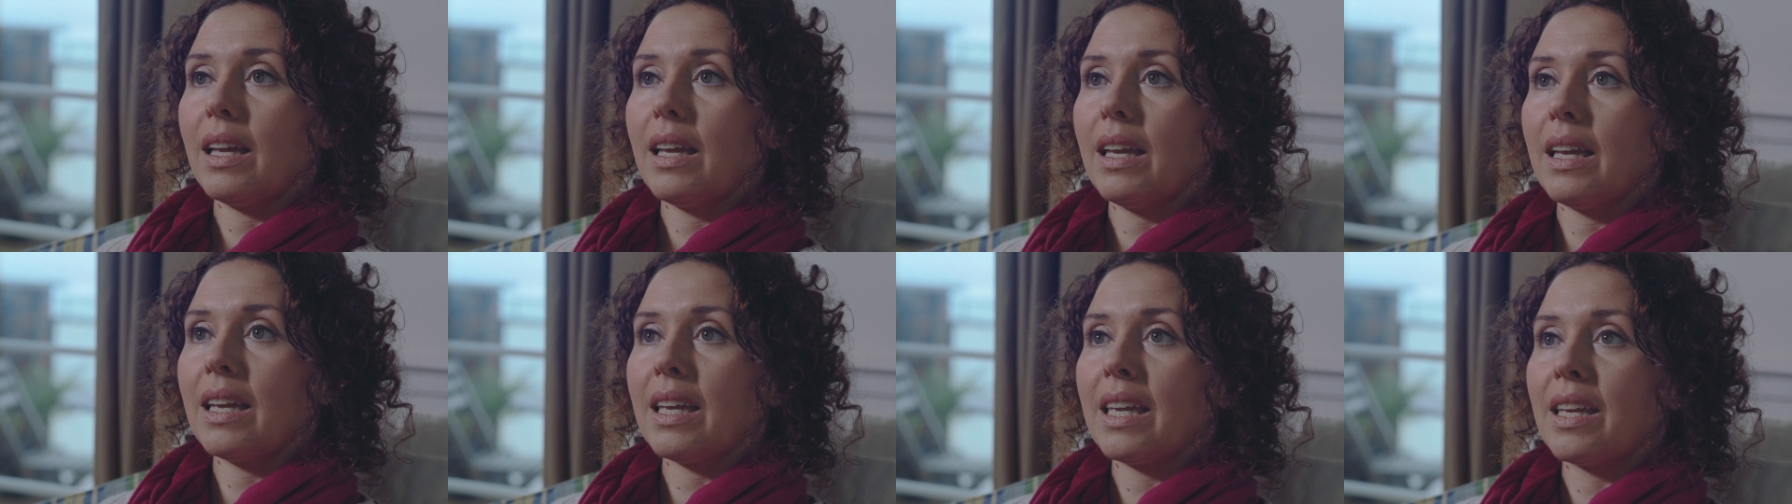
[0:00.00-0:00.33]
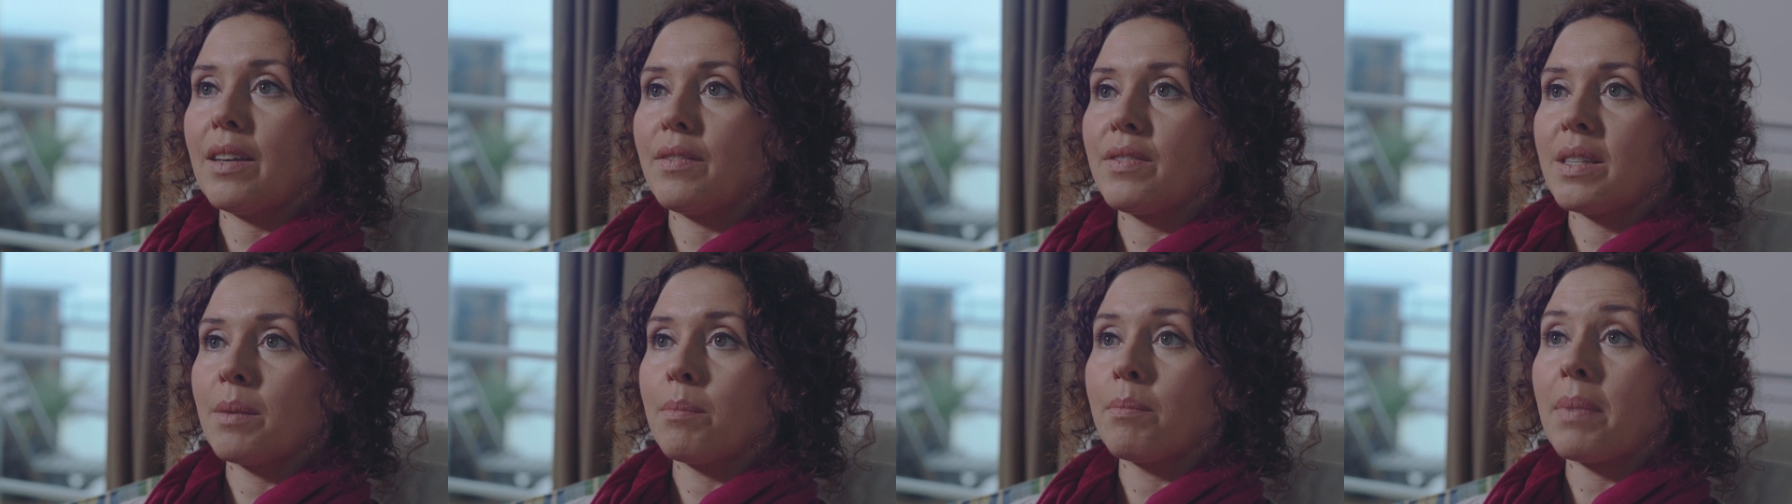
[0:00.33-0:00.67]
it
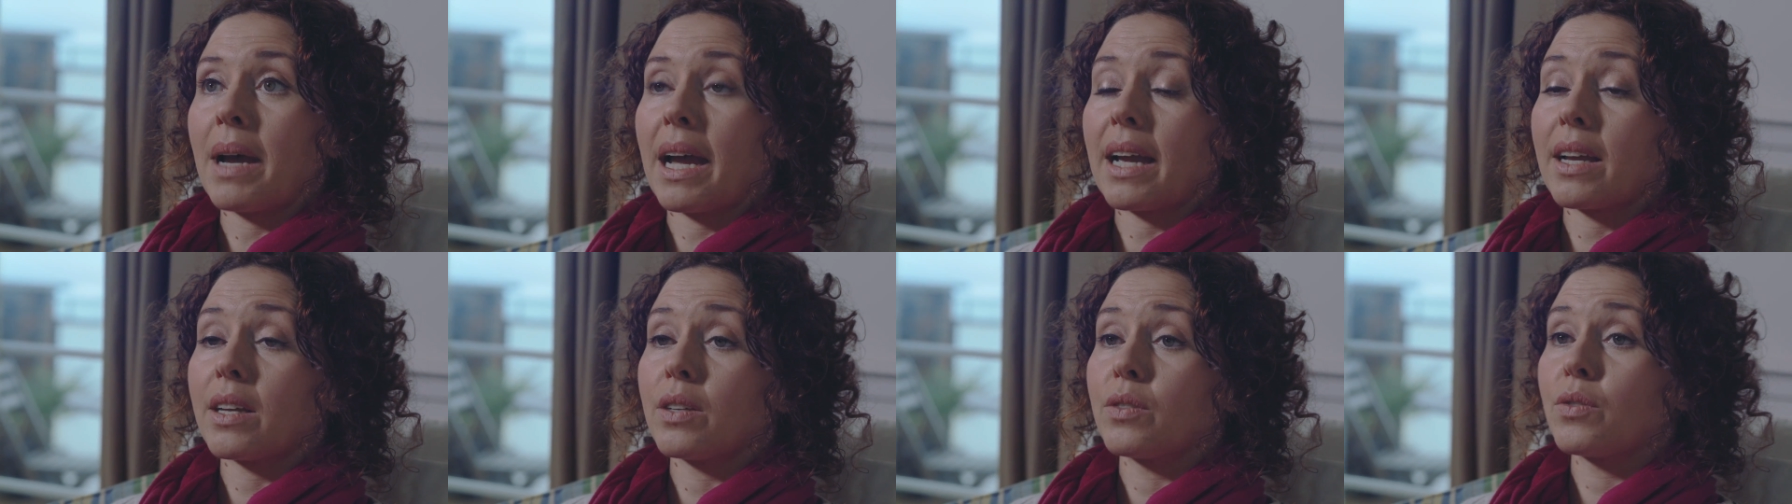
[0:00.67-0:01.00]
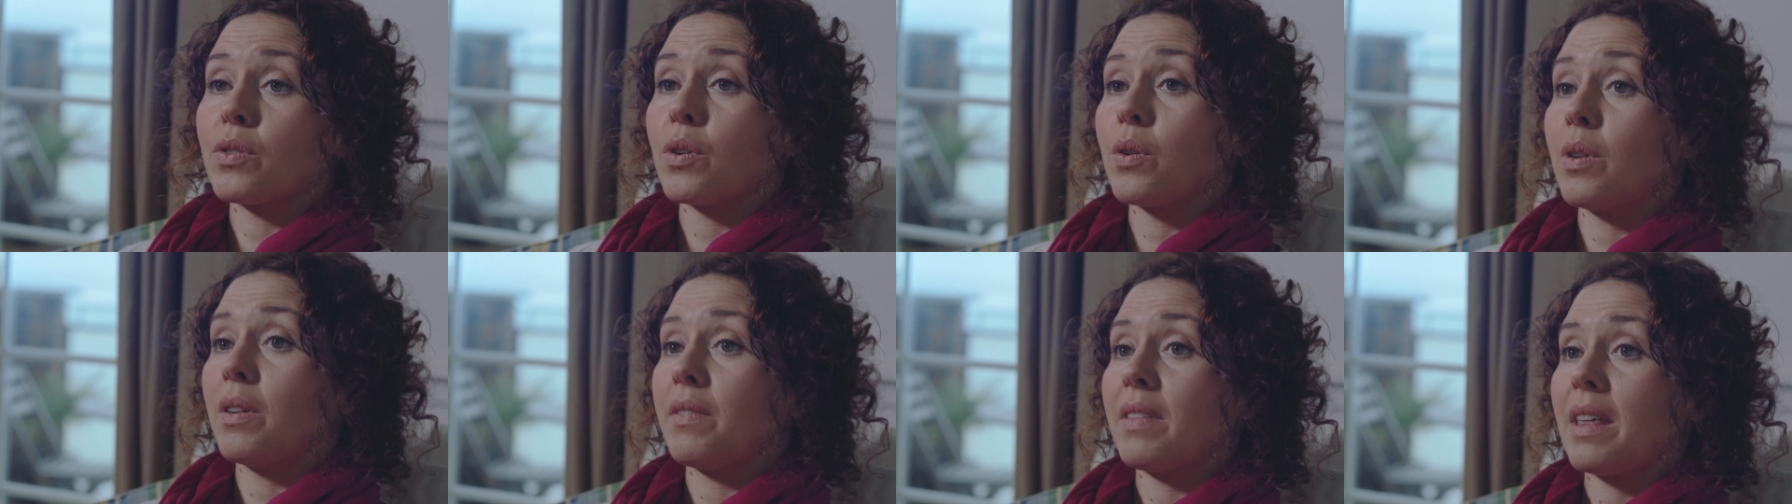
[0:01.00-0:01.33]
gives them back
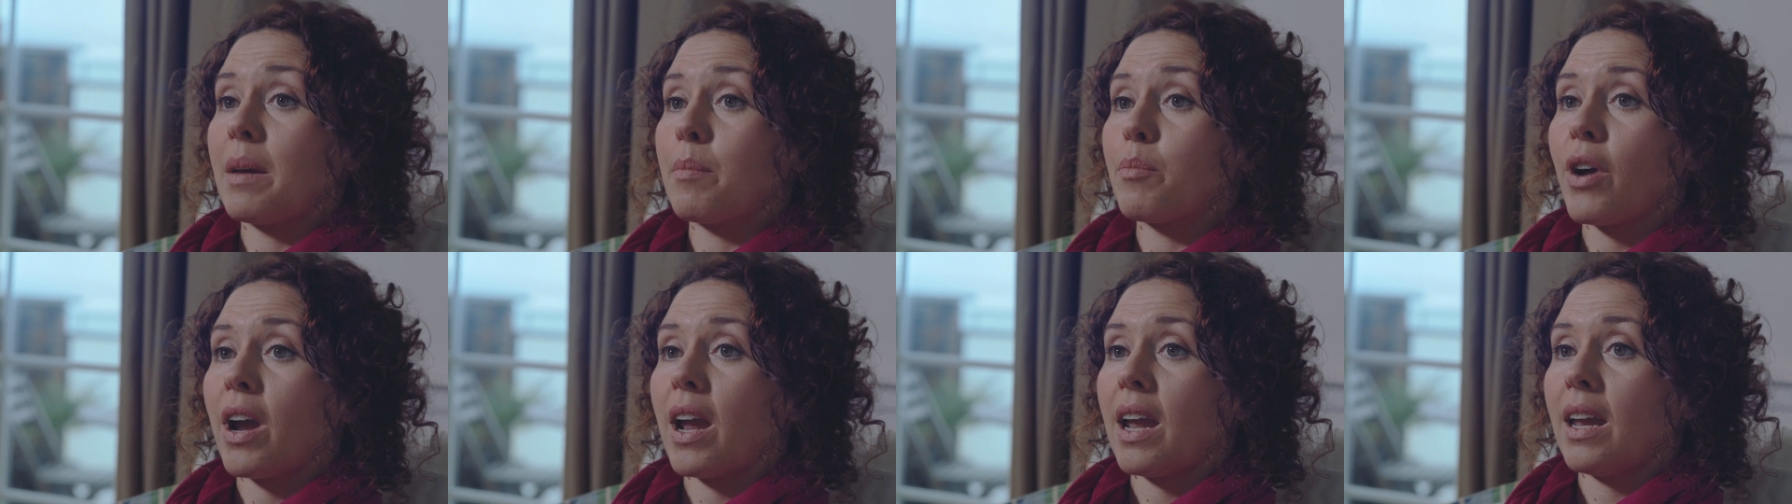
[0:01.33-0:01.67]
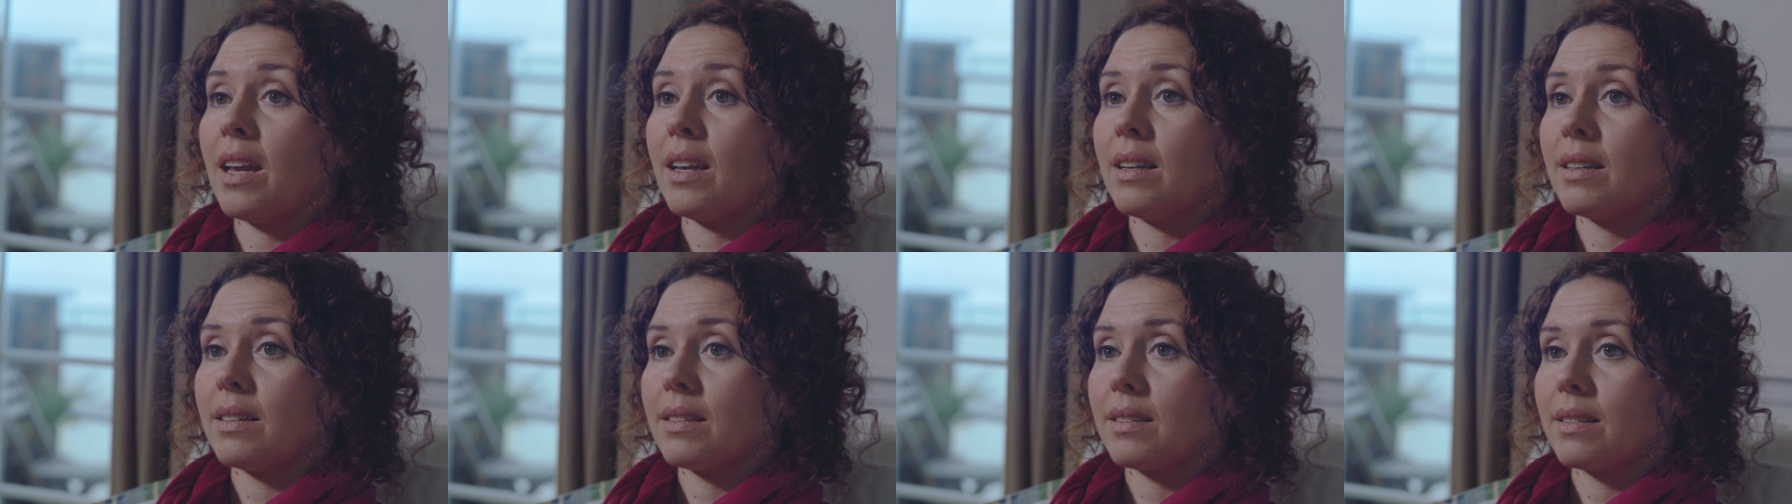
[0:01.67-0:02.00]
control of their brain.